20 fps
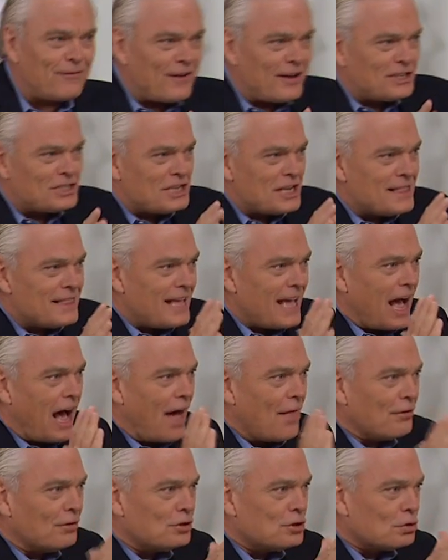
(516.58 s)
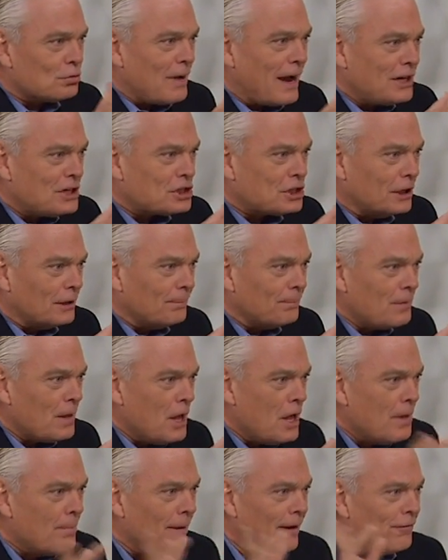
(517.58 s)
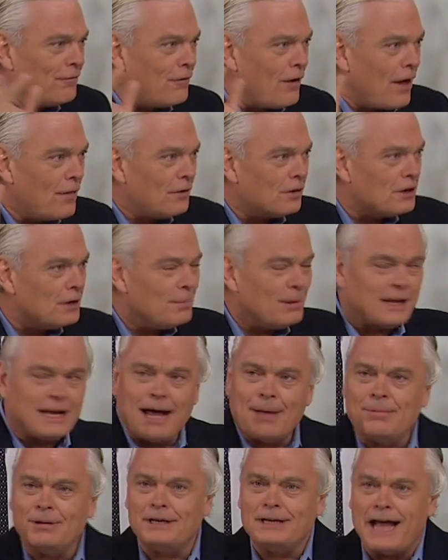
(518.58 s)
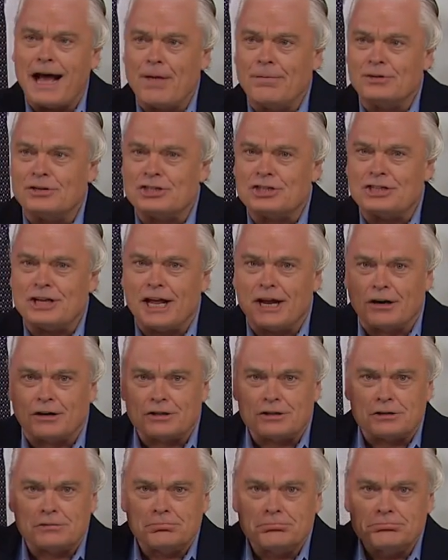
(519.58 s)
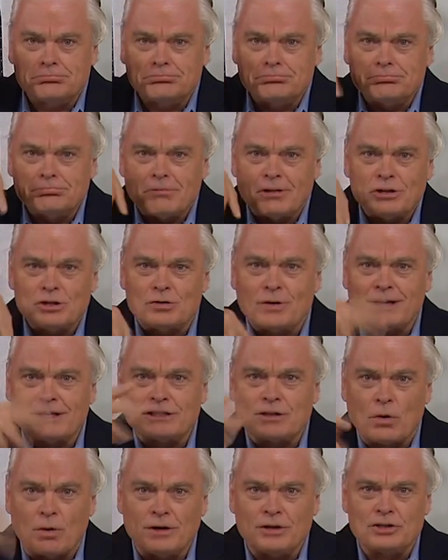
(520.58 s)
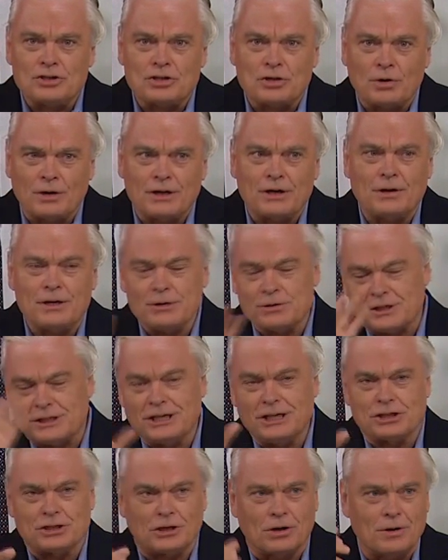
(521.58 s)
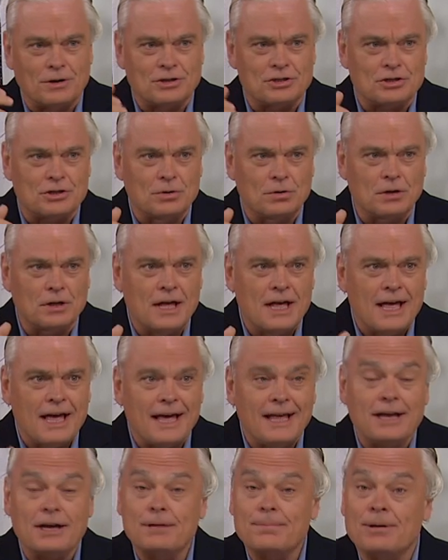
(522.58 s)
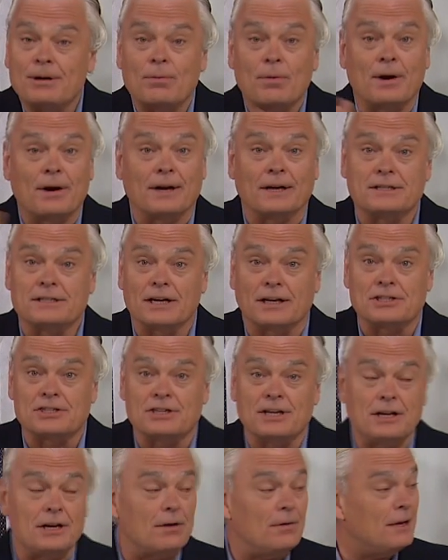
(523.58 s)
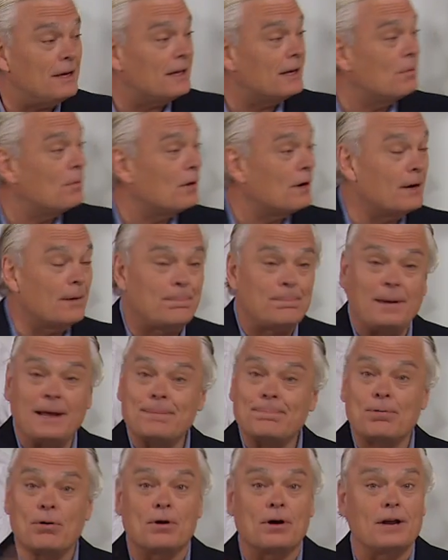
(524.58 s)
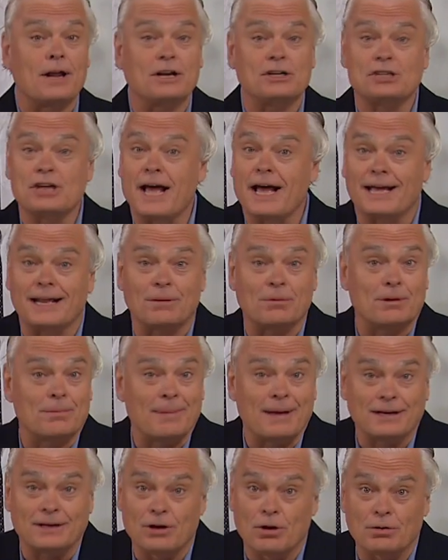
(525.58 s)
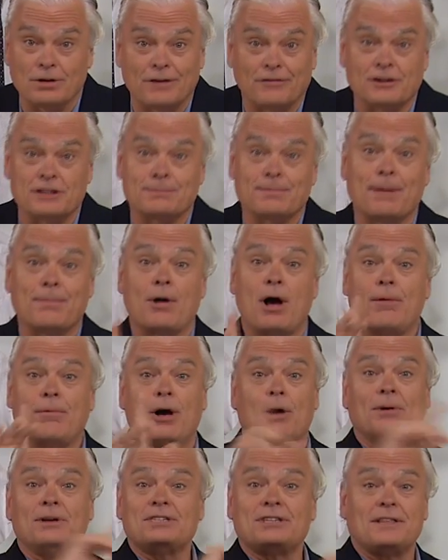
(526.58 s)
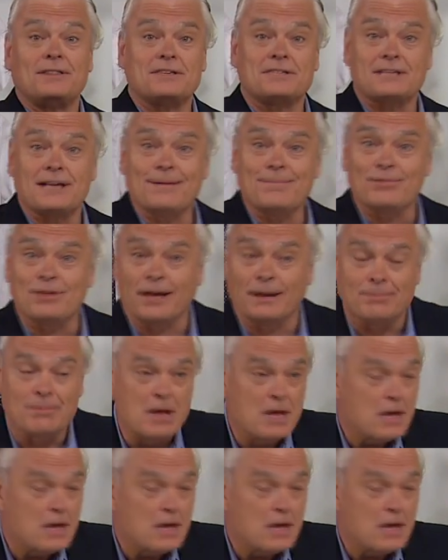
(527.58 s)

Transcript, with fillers: facing the other direction. My father could be coming down the stairs, dressed, going to school. He was a teacher, going to school. He could have been wearing a tuxedo. He could have been wearing a pink polka dot jacket. It would have made no difference. My mom always said the same thing.